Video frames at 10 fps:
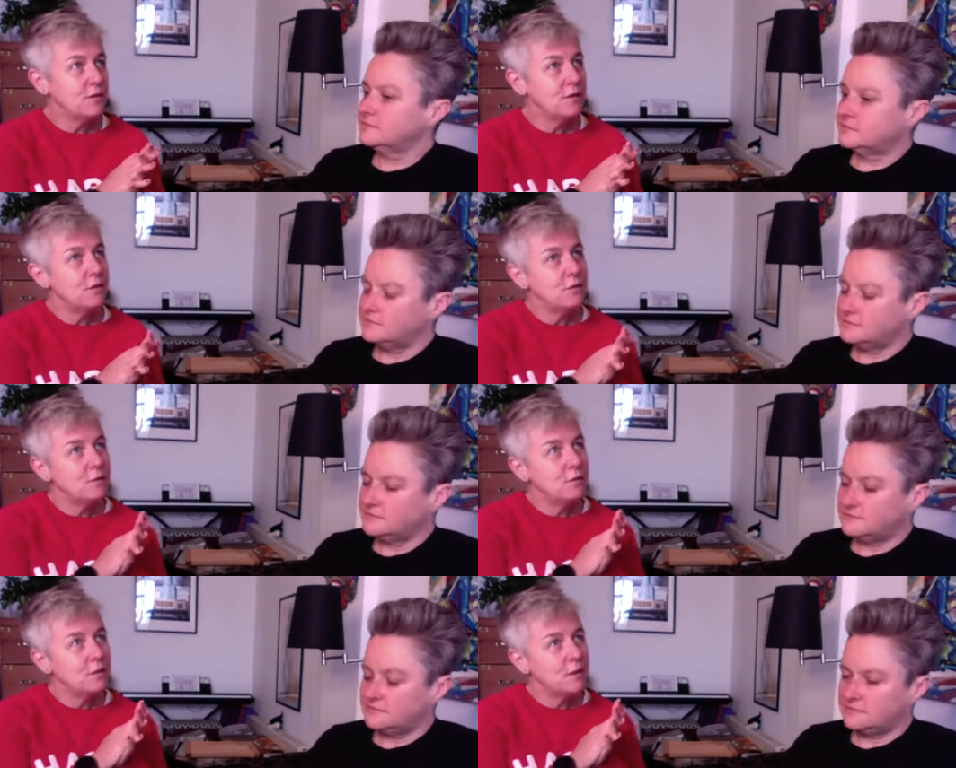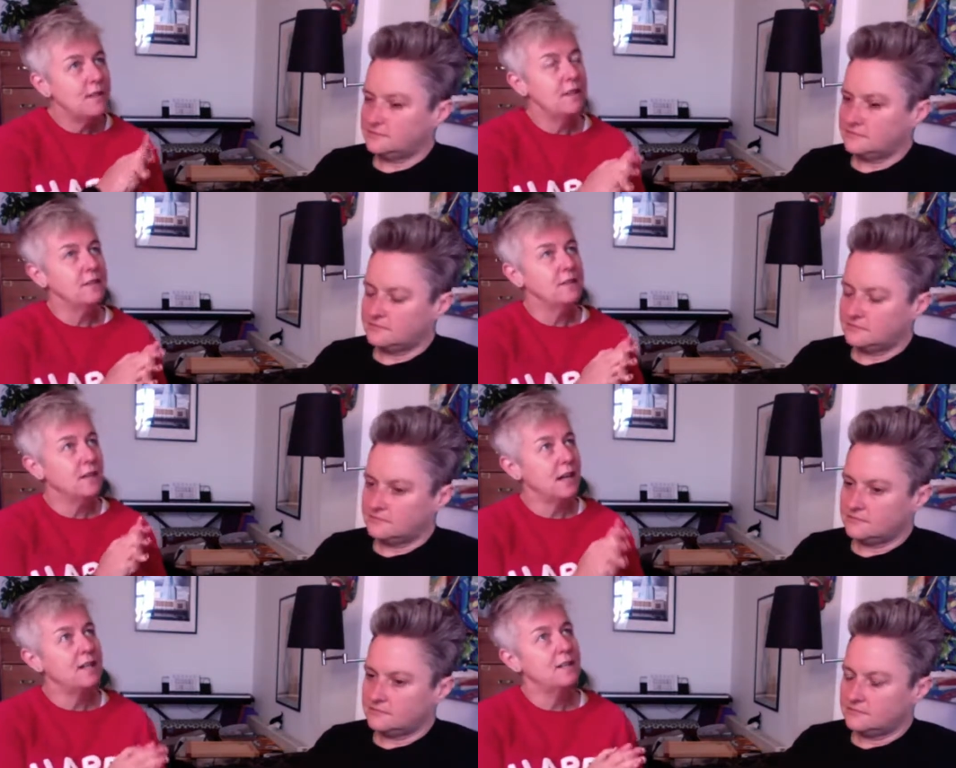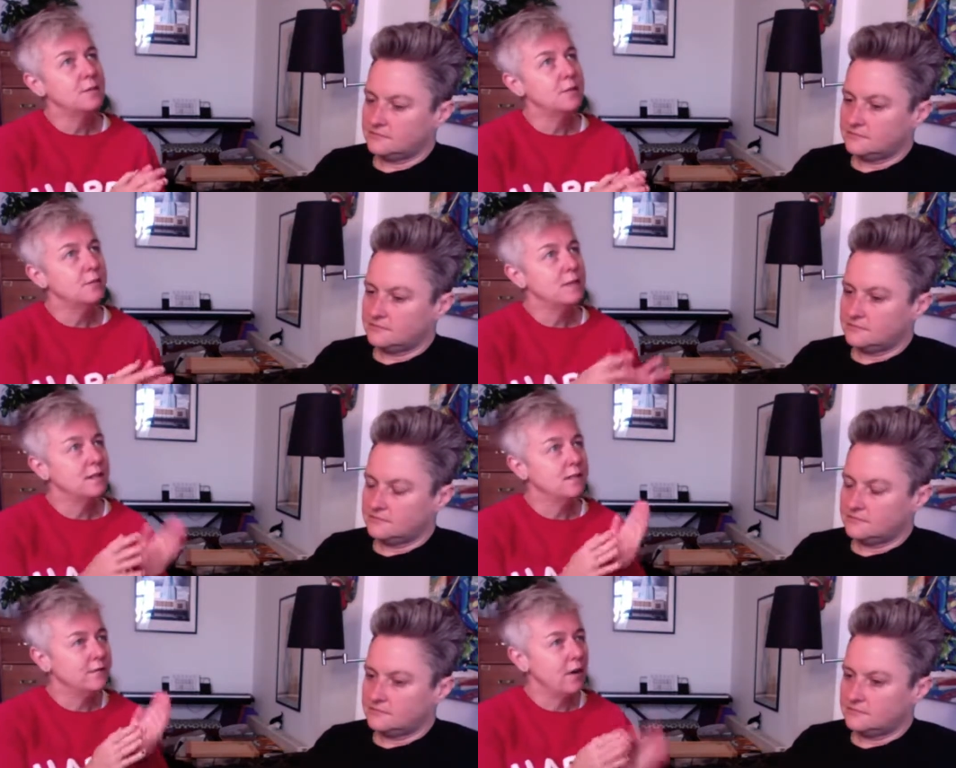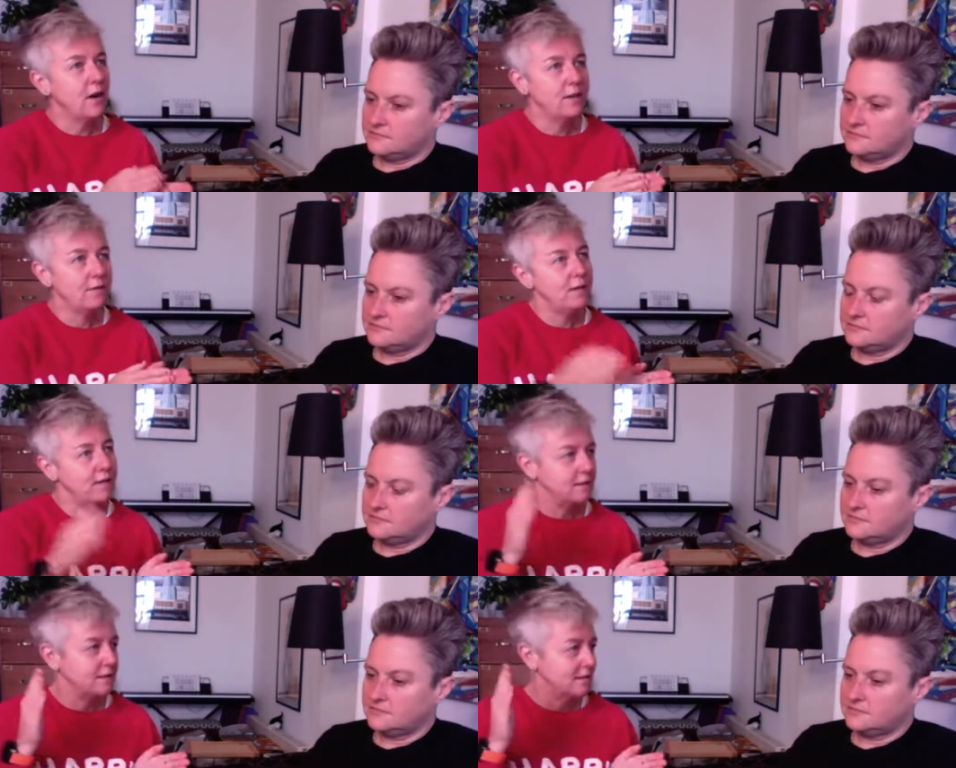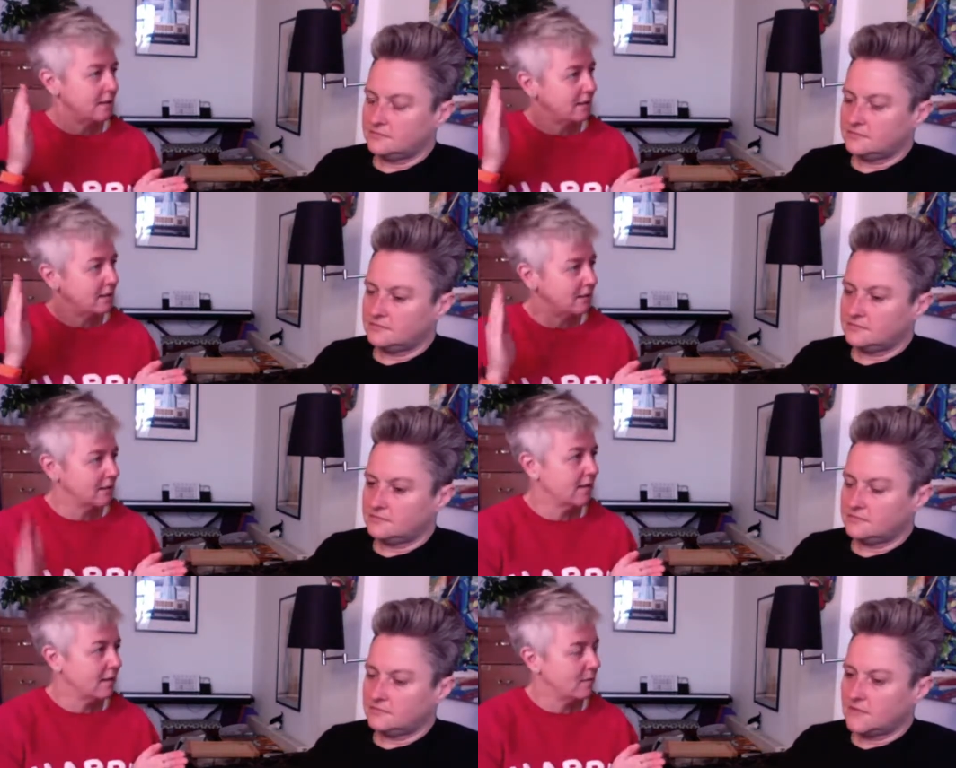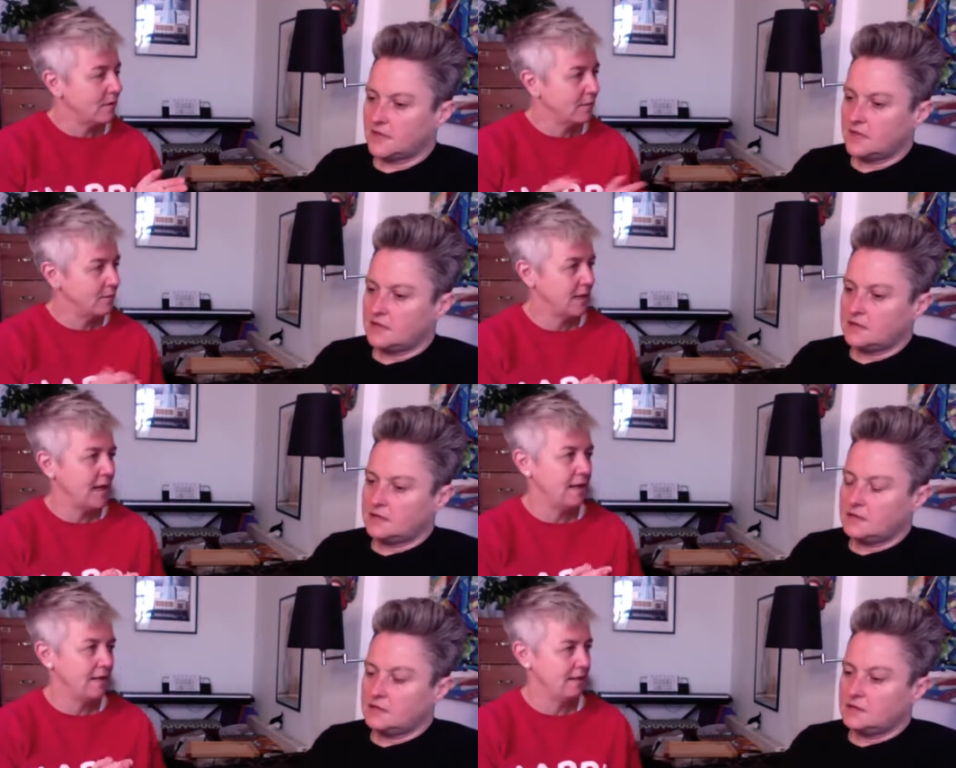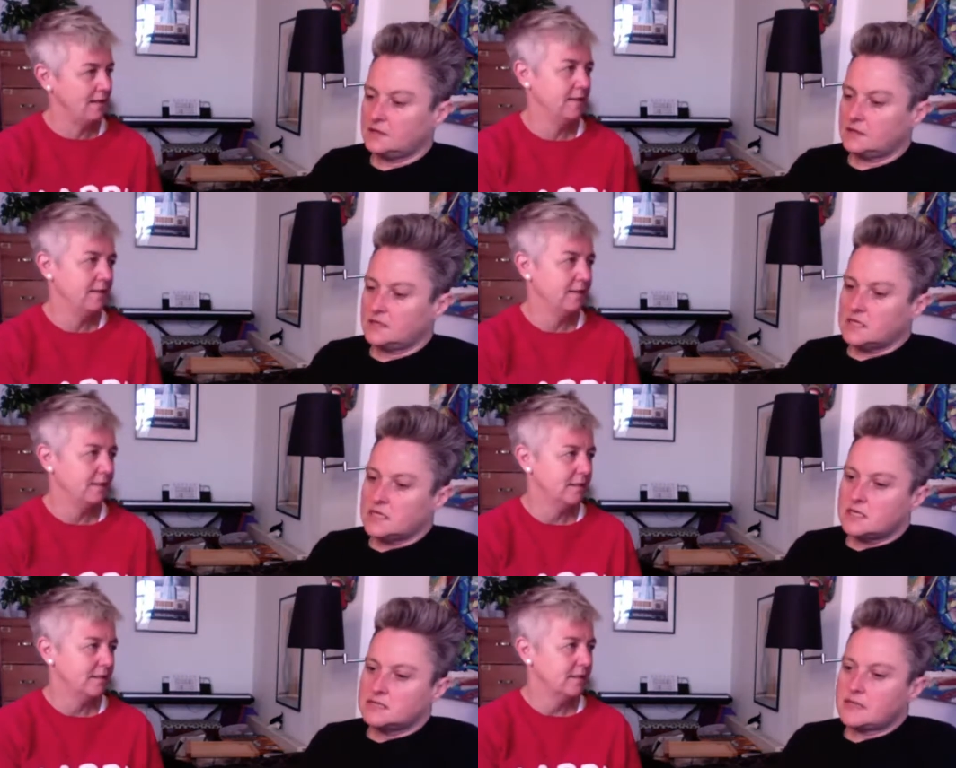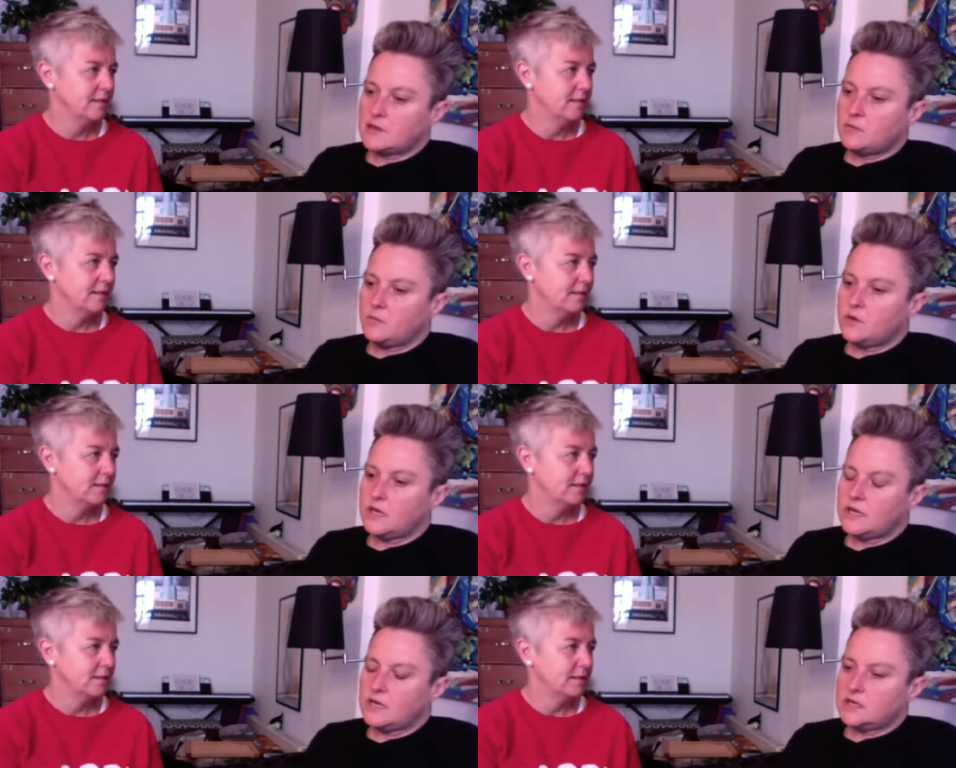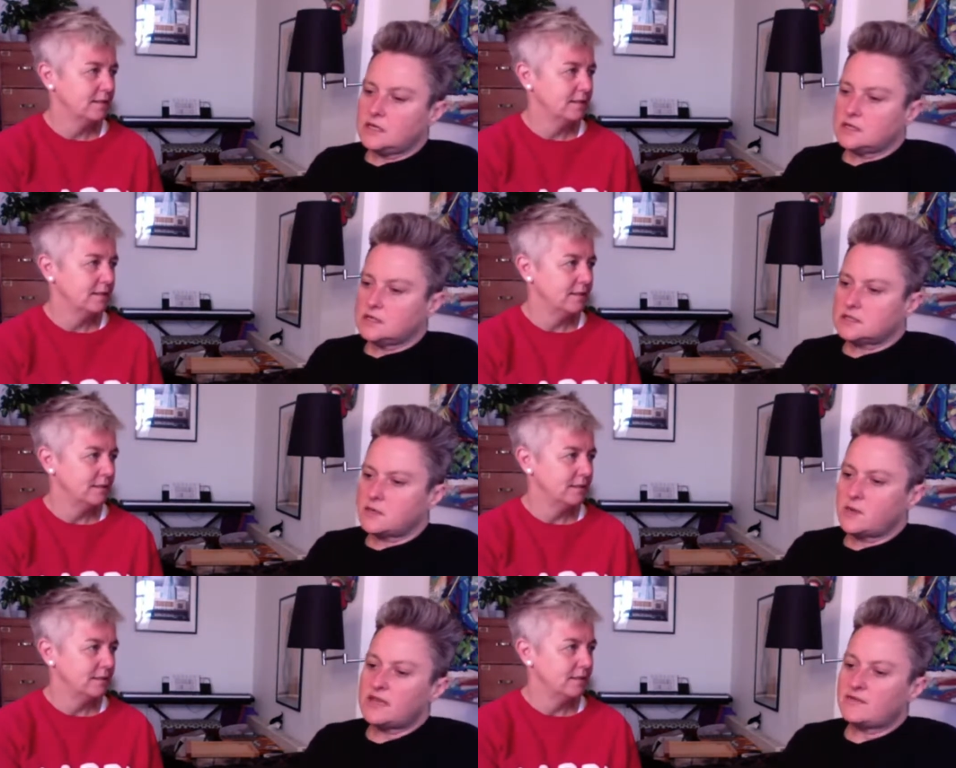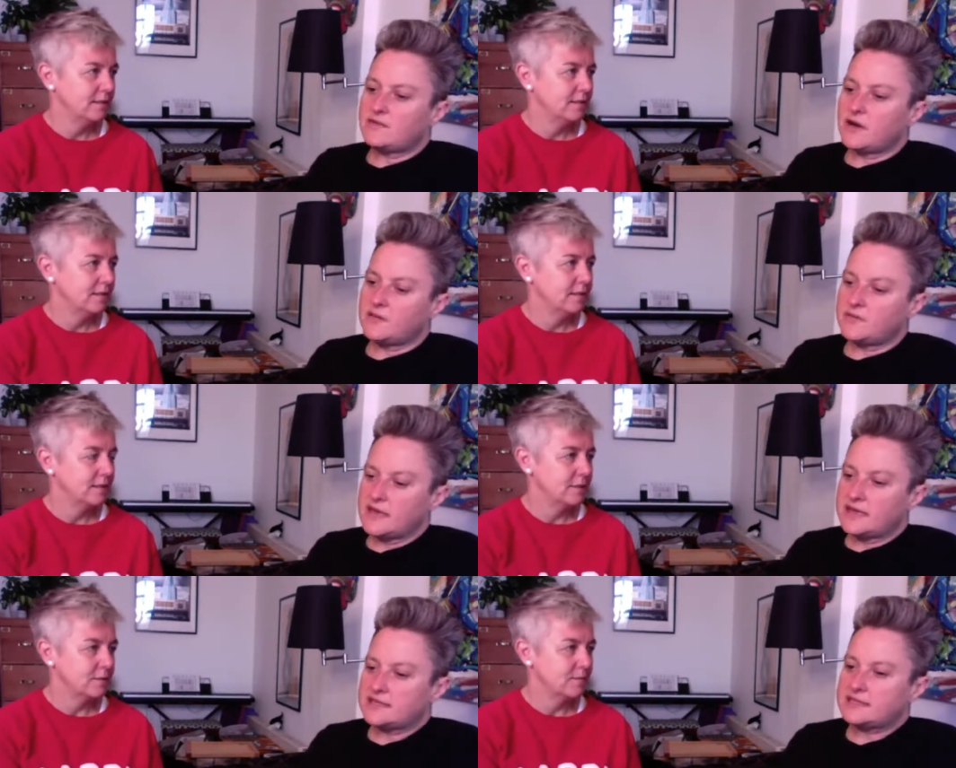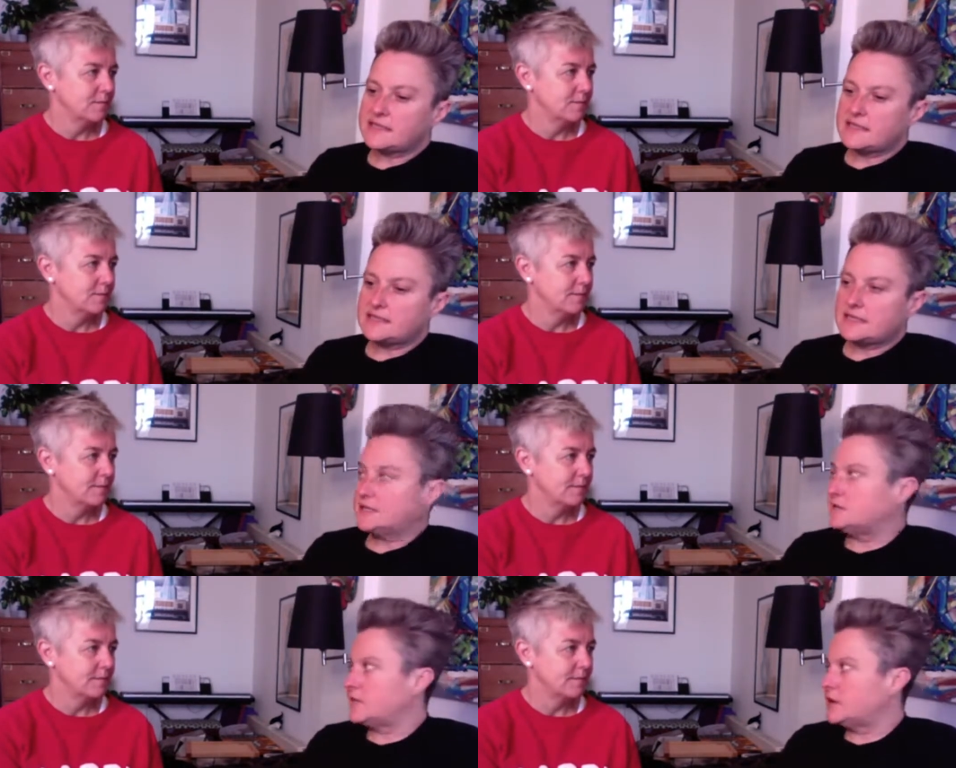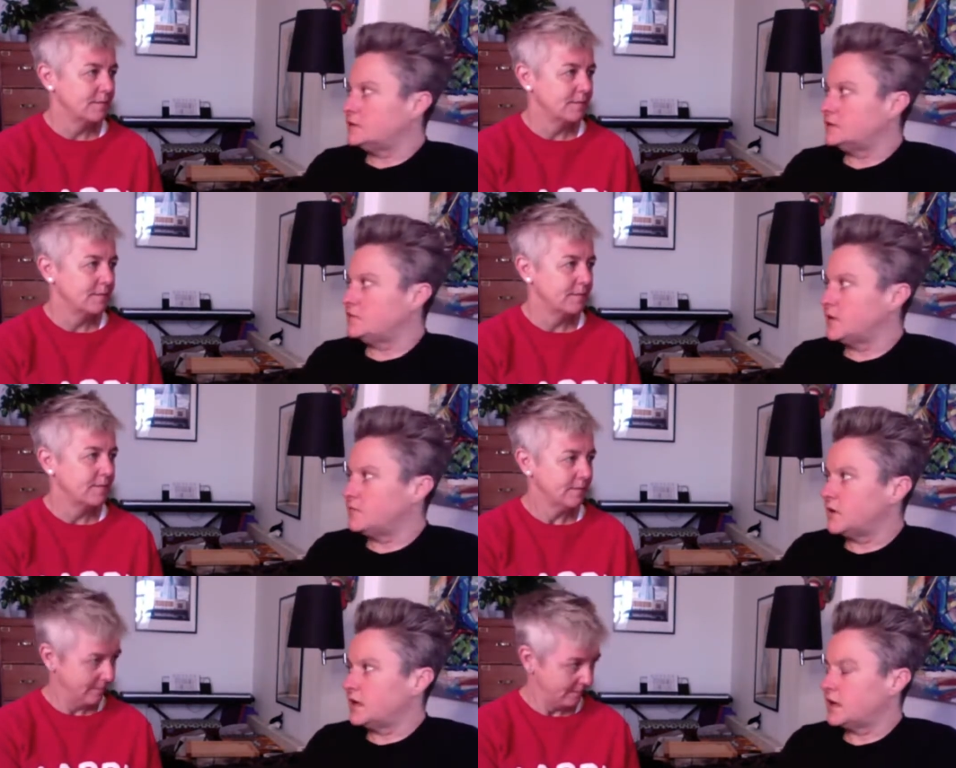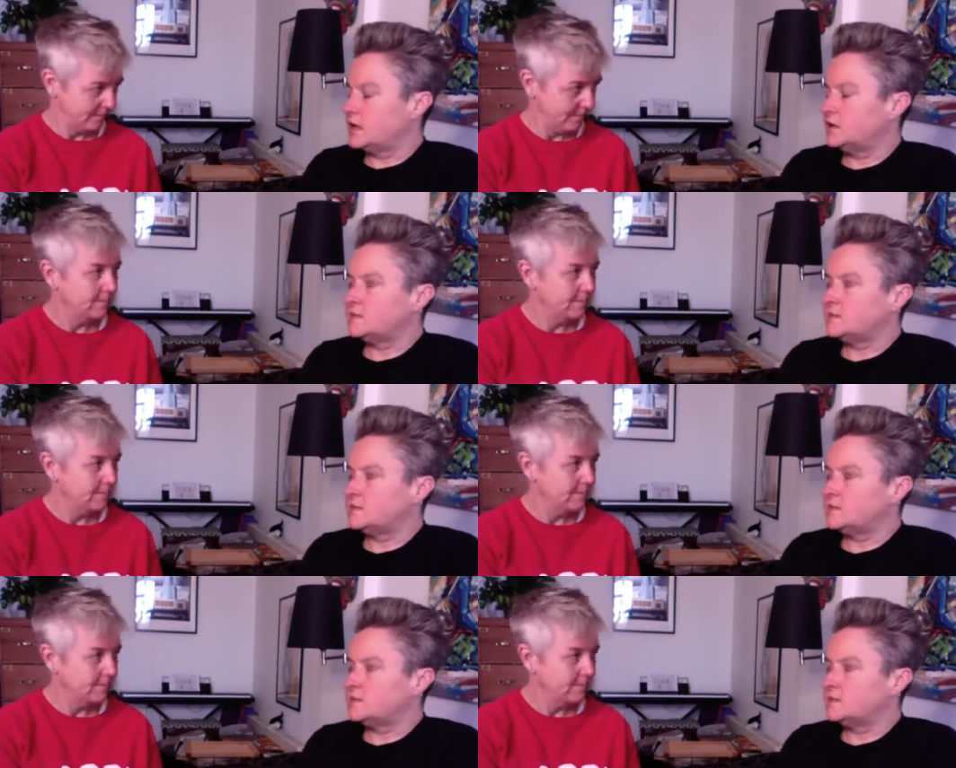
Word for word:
Speaker 1: do you think has changed between five years and coming up ten? So
Speaker 2: we so in that five years, six years of those have been running mm. Club